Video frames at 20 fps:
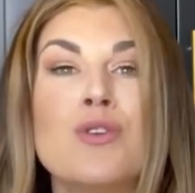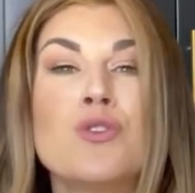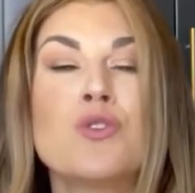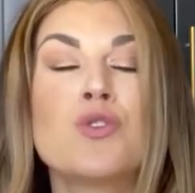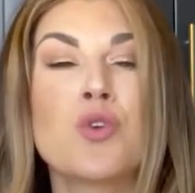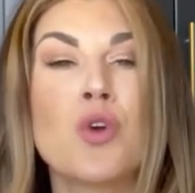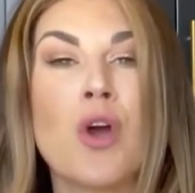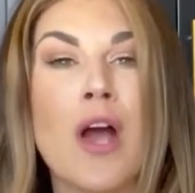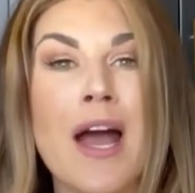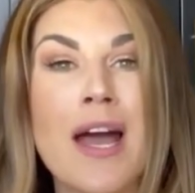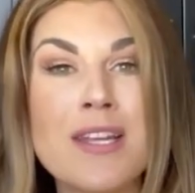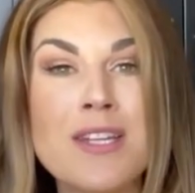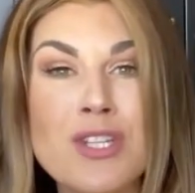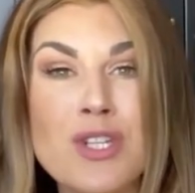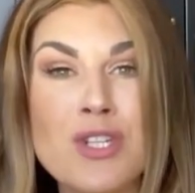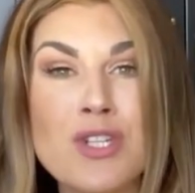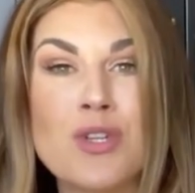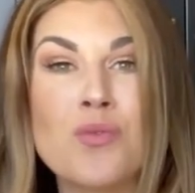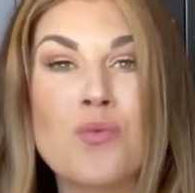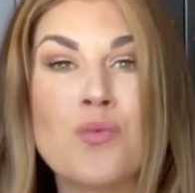Try
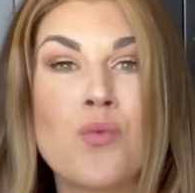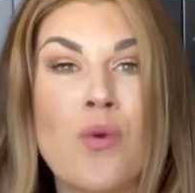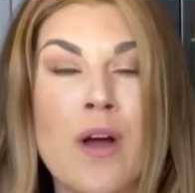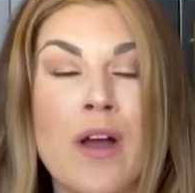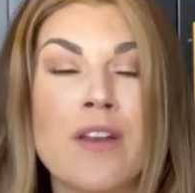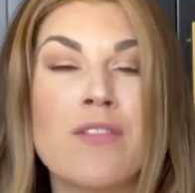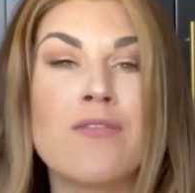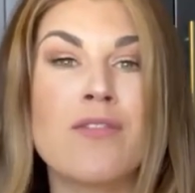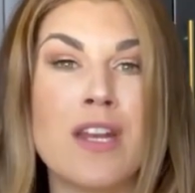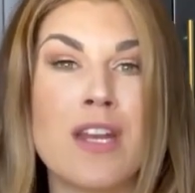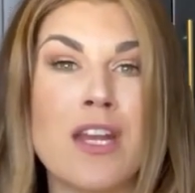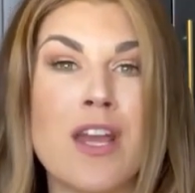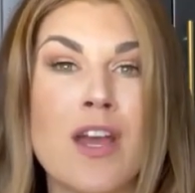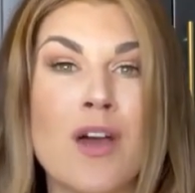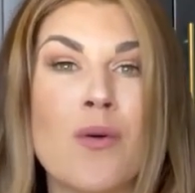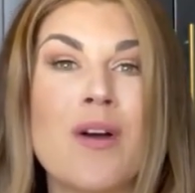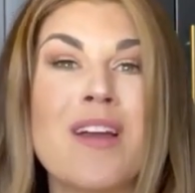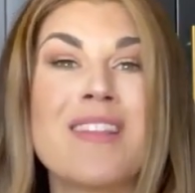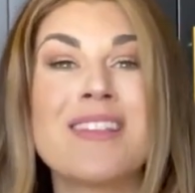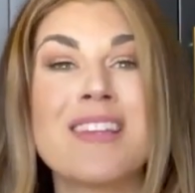to do one
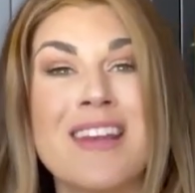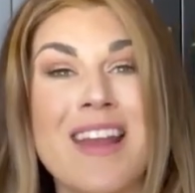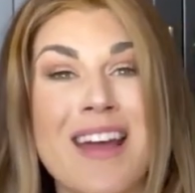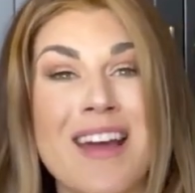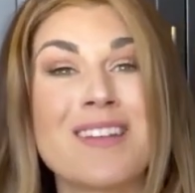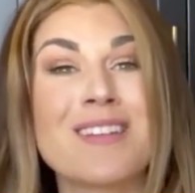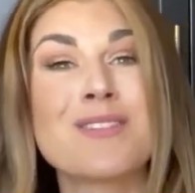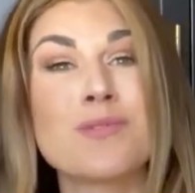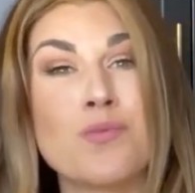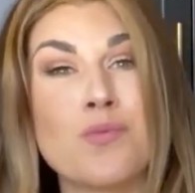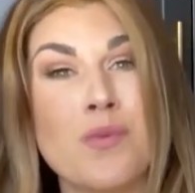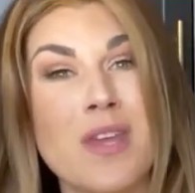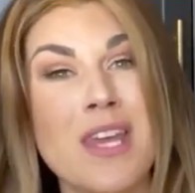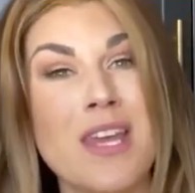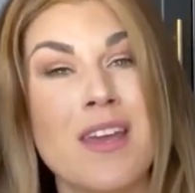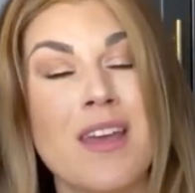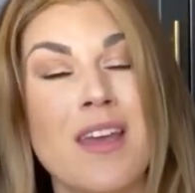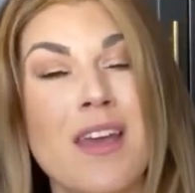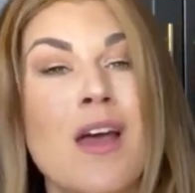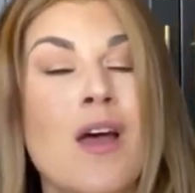video in the next
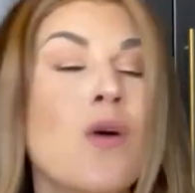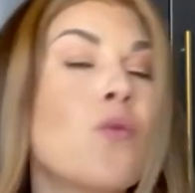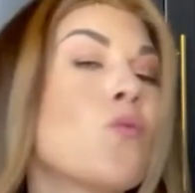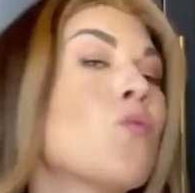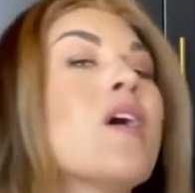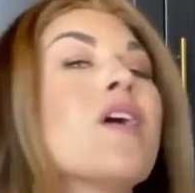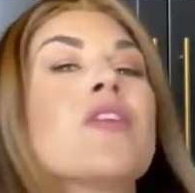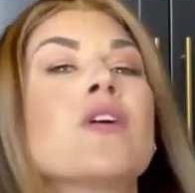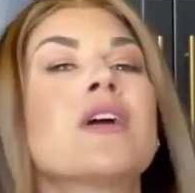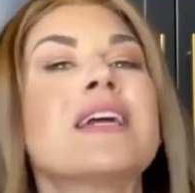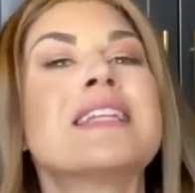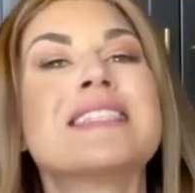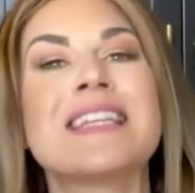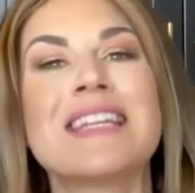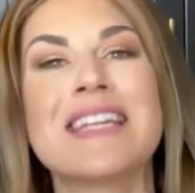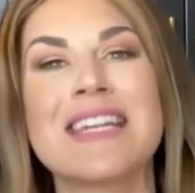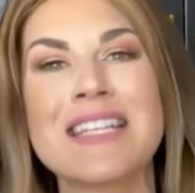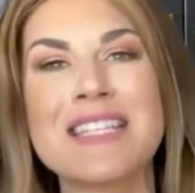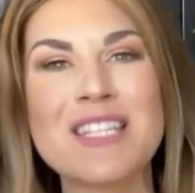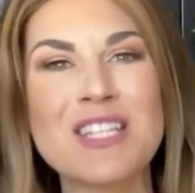week, whether it's
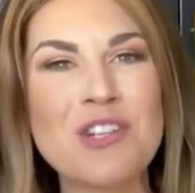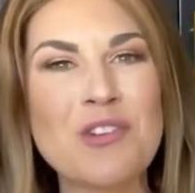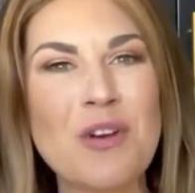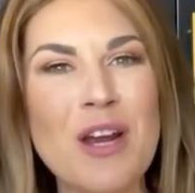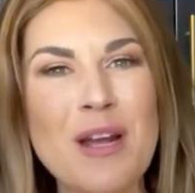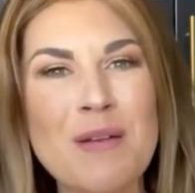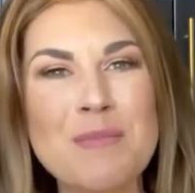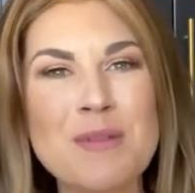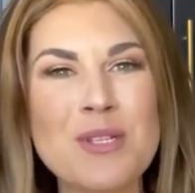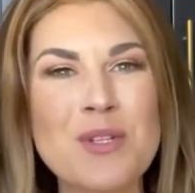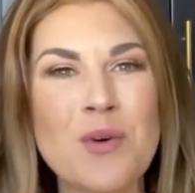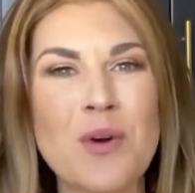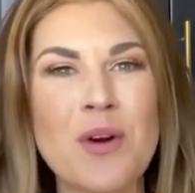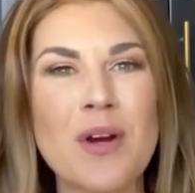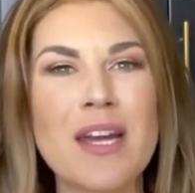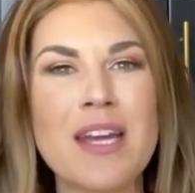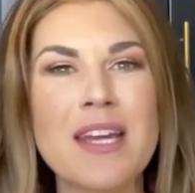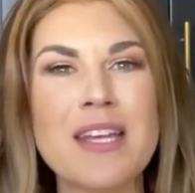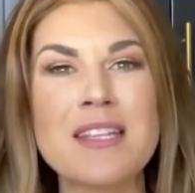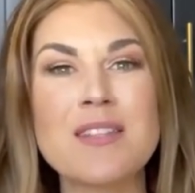an Instagram
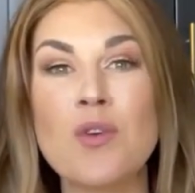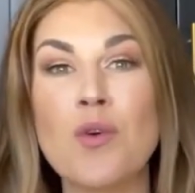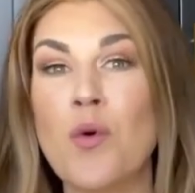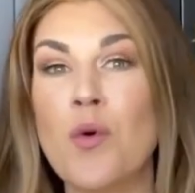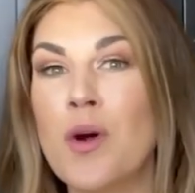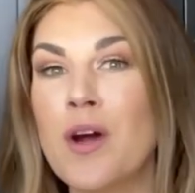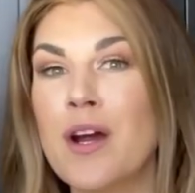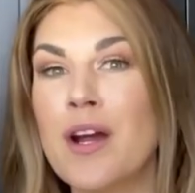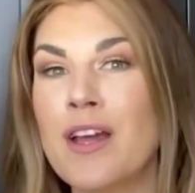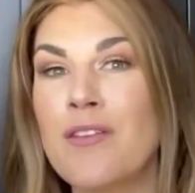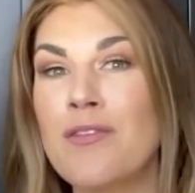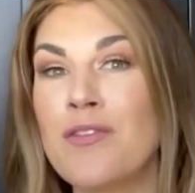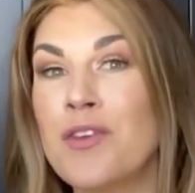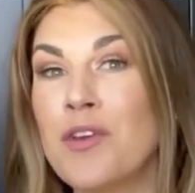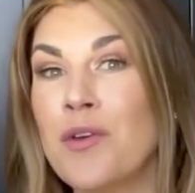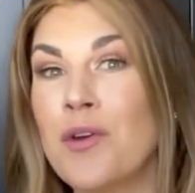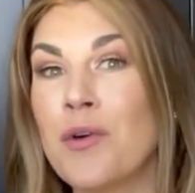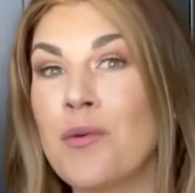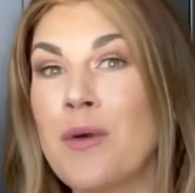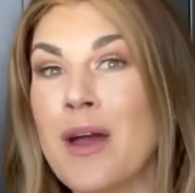stories or if
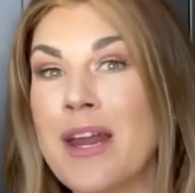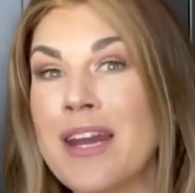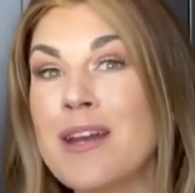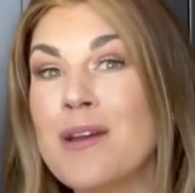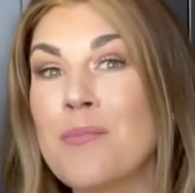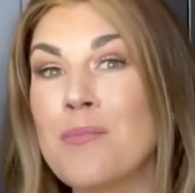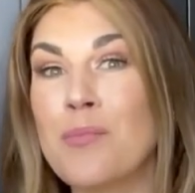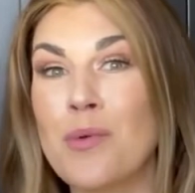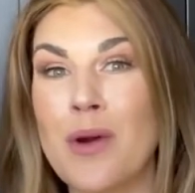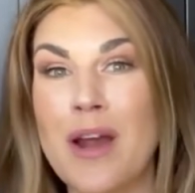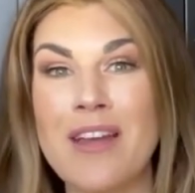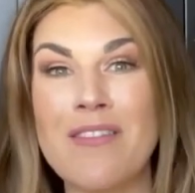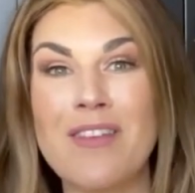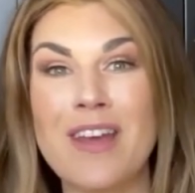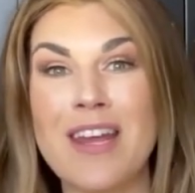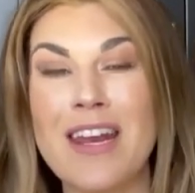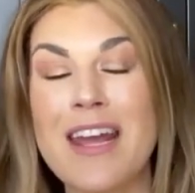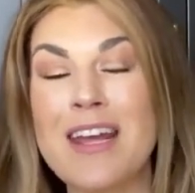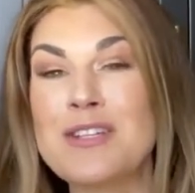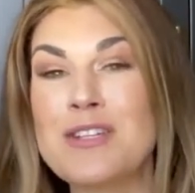you're ready to brave
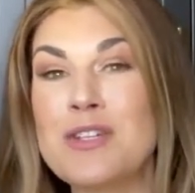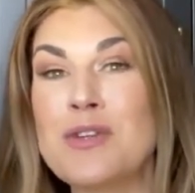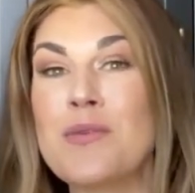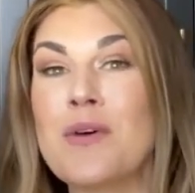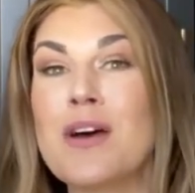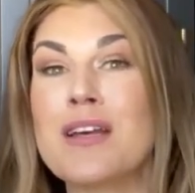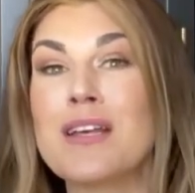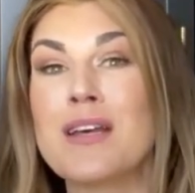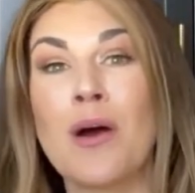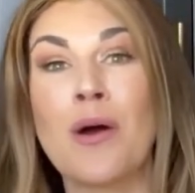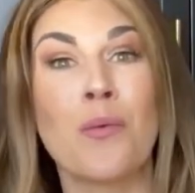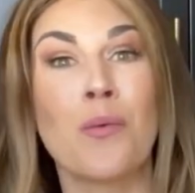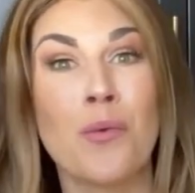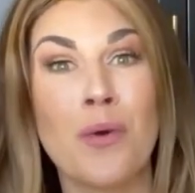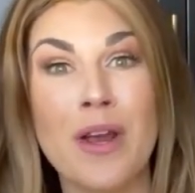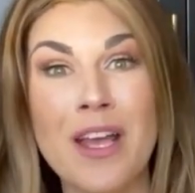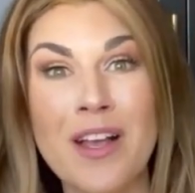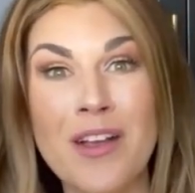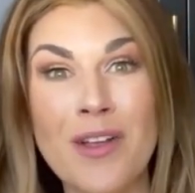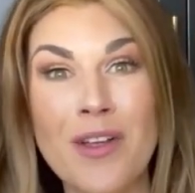it and do a
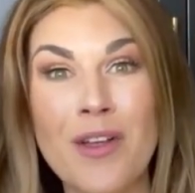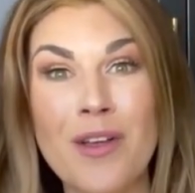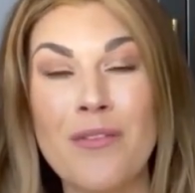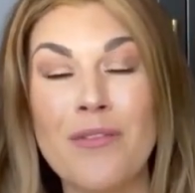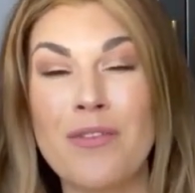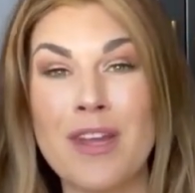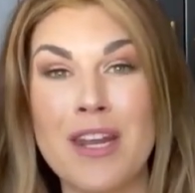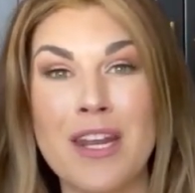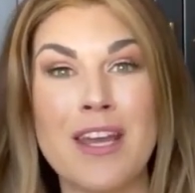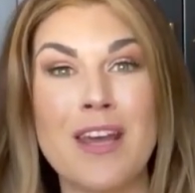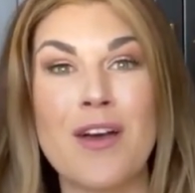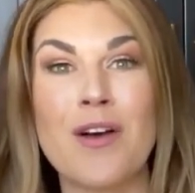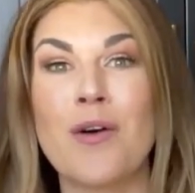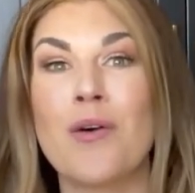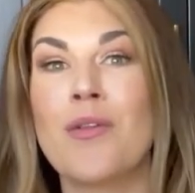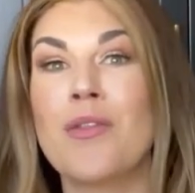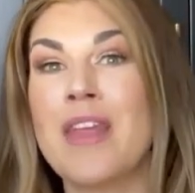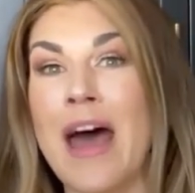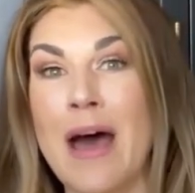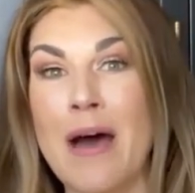real
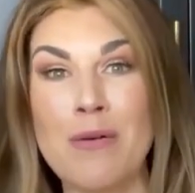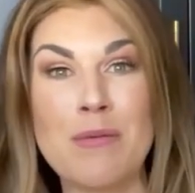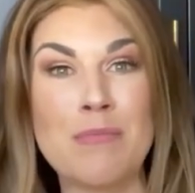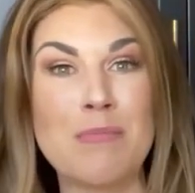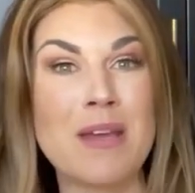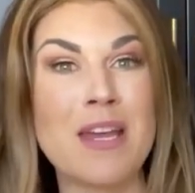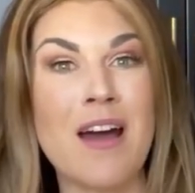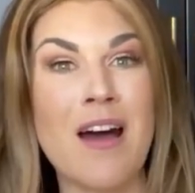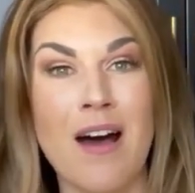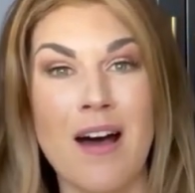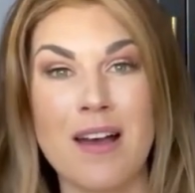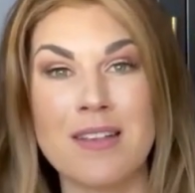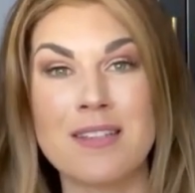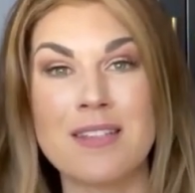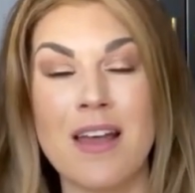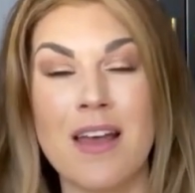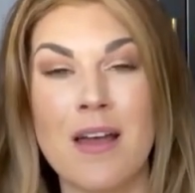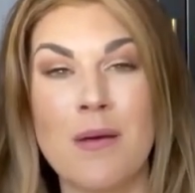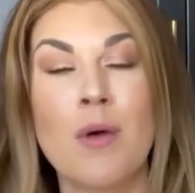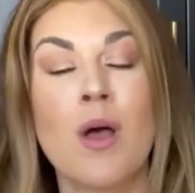video, that would be
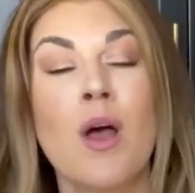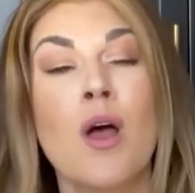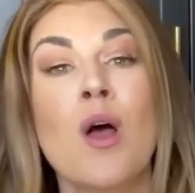awesome.